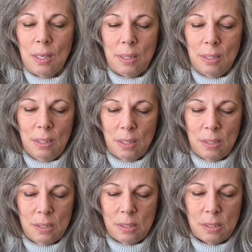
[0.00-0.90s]
I think
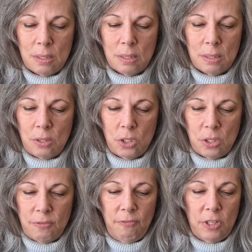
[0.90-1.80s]
this
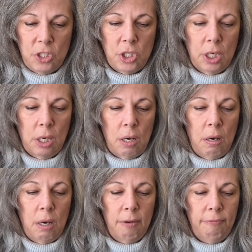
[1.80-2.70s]
just finishing
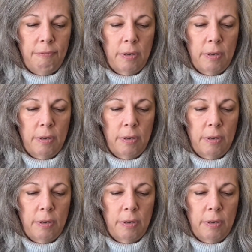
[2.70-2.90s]
off